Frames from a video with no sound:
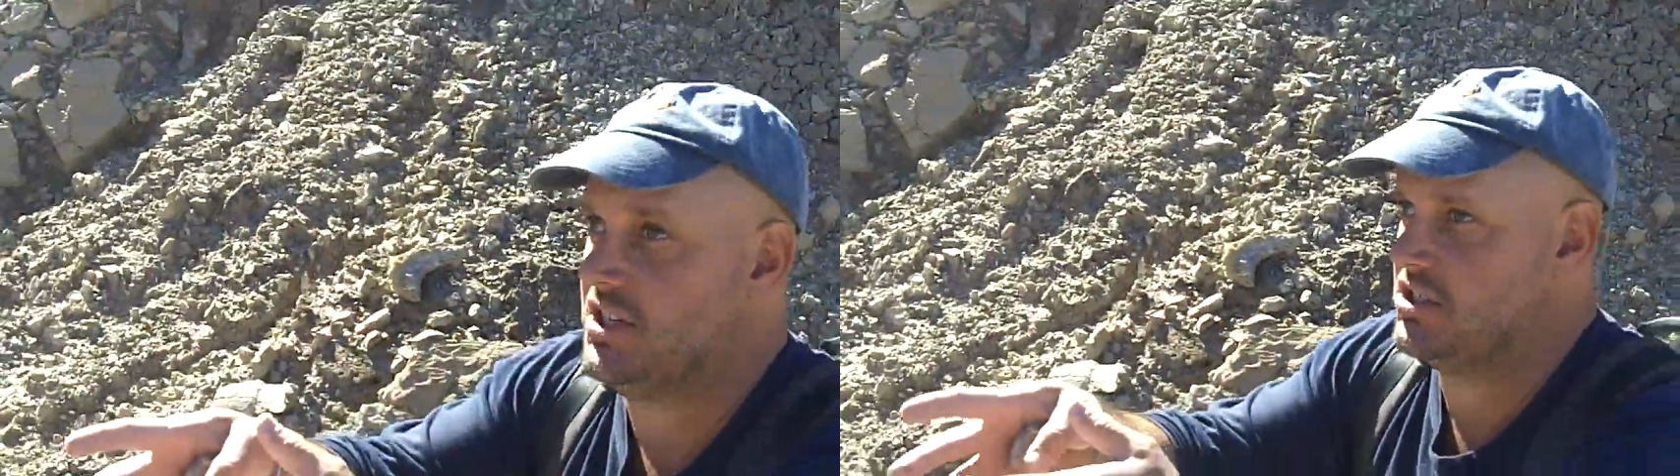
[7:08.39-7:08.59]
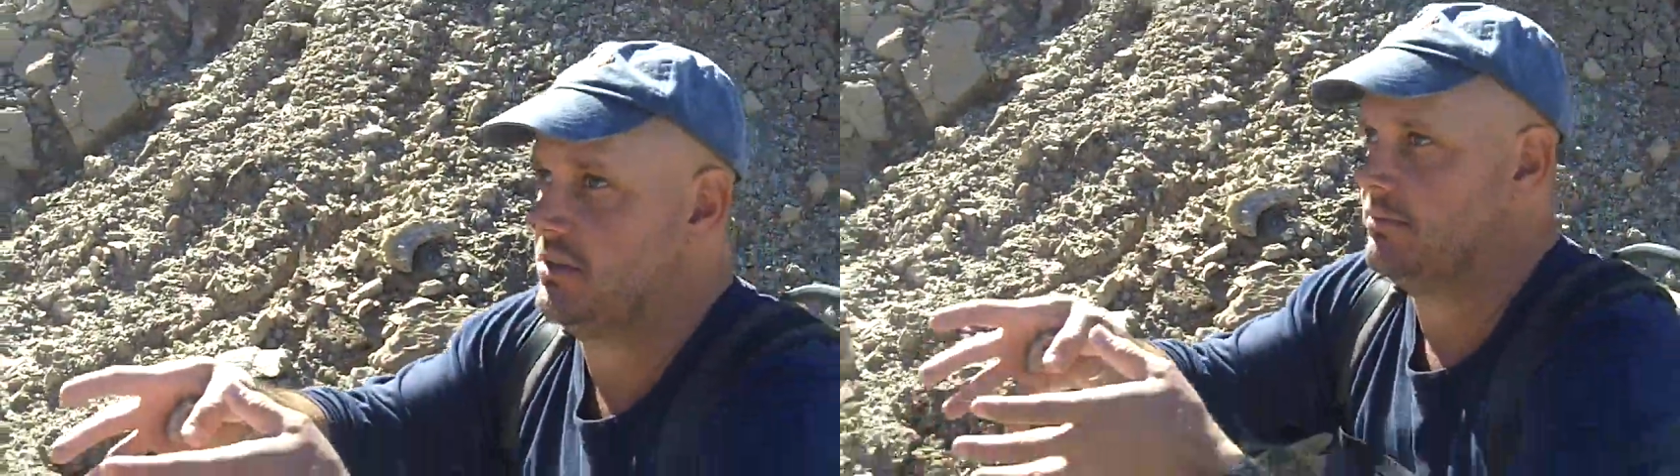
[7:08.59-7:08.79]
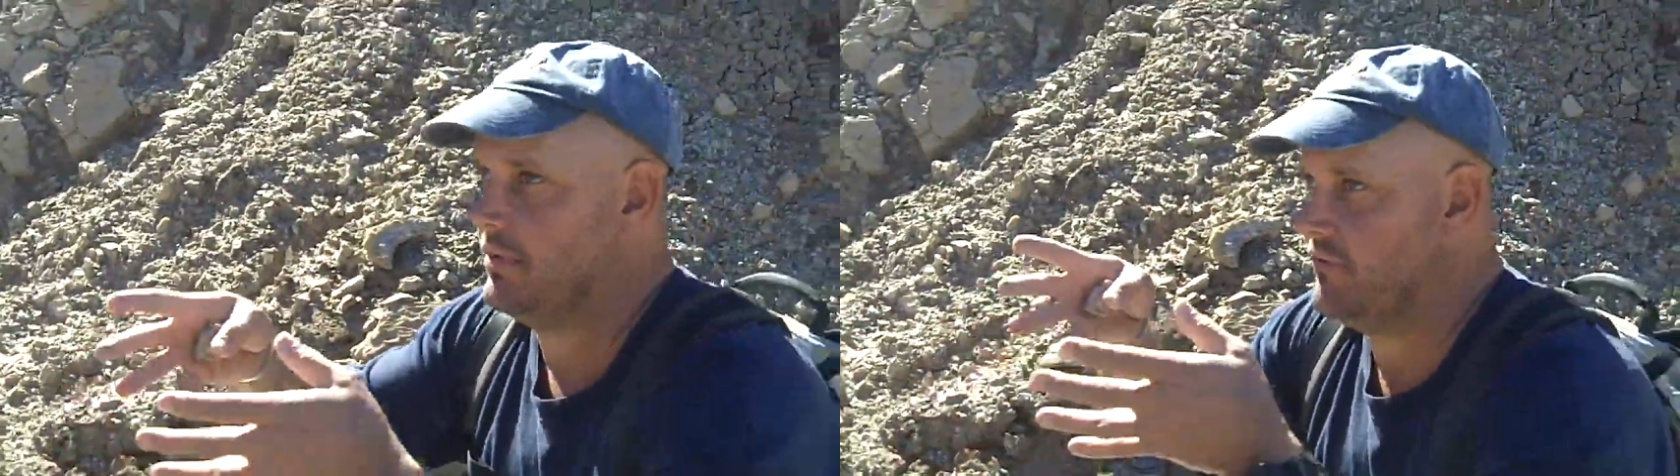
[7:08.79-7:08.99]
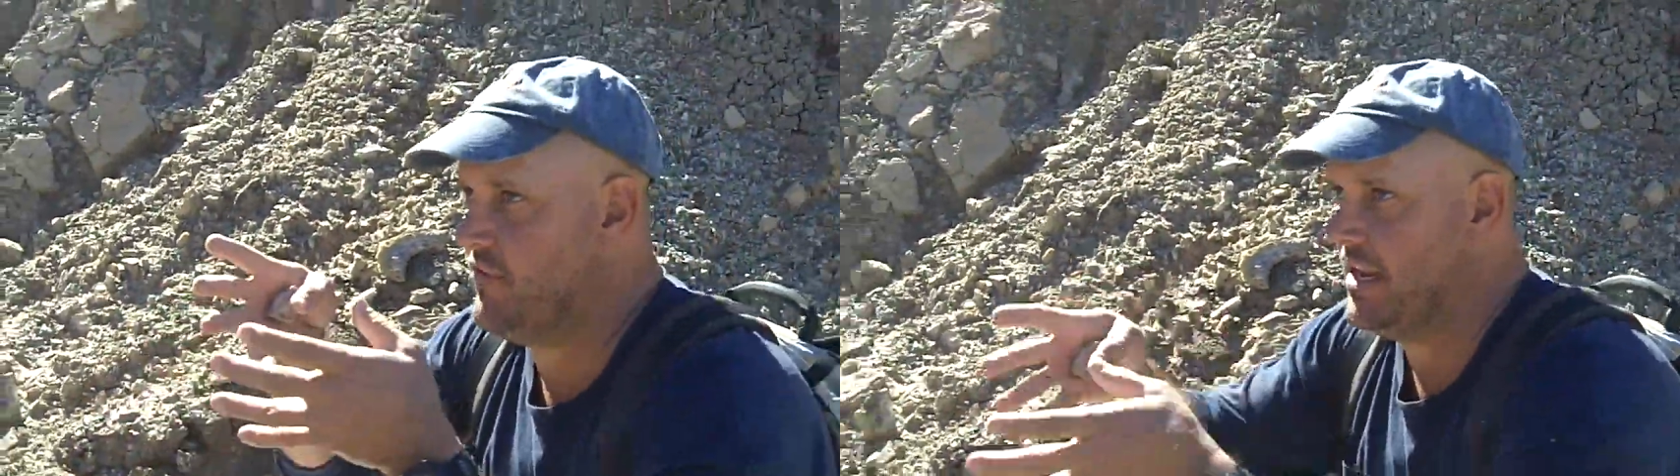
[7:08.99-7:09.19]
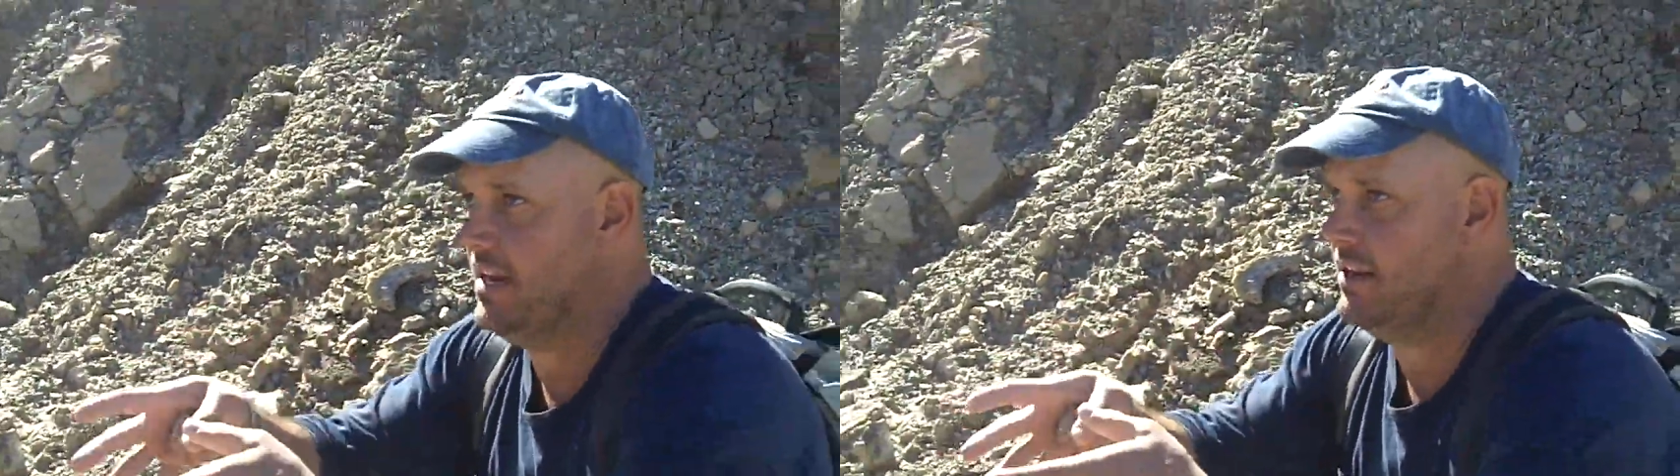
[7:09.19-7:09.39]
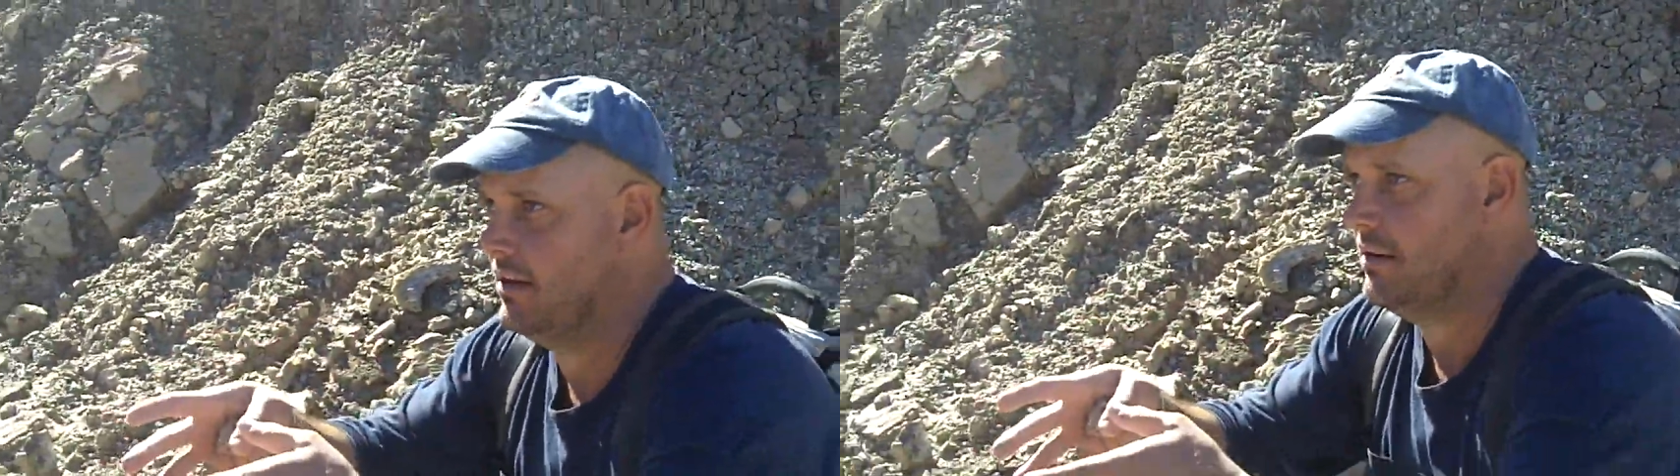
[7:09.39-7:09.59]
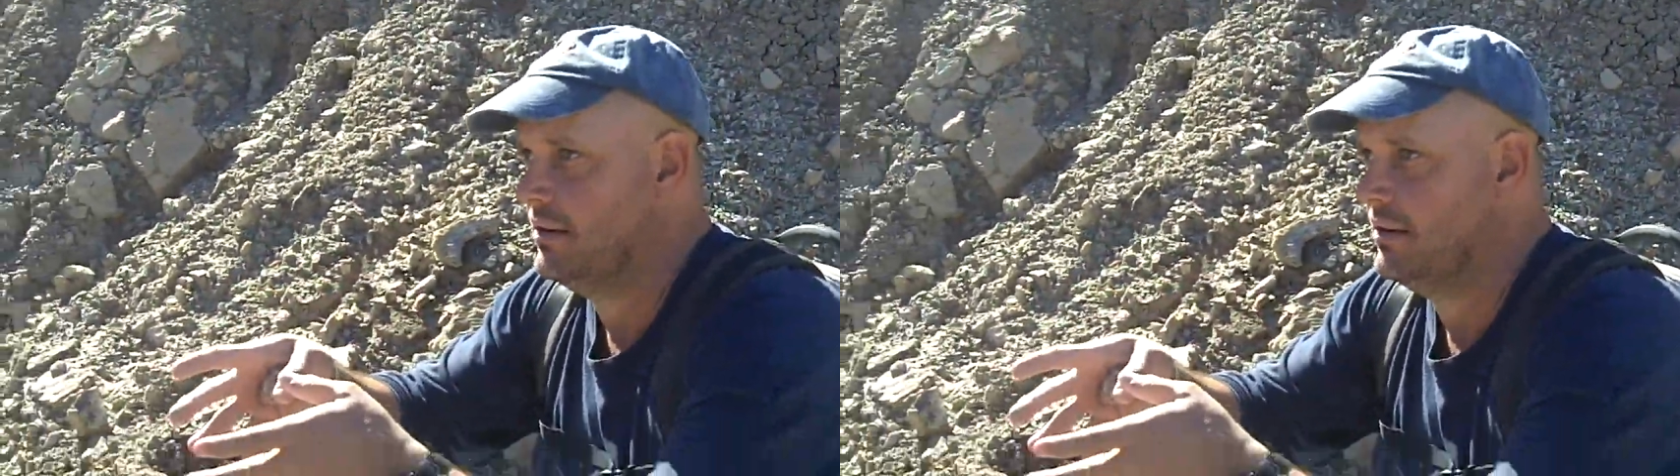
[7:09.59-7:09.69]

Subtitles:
system to feed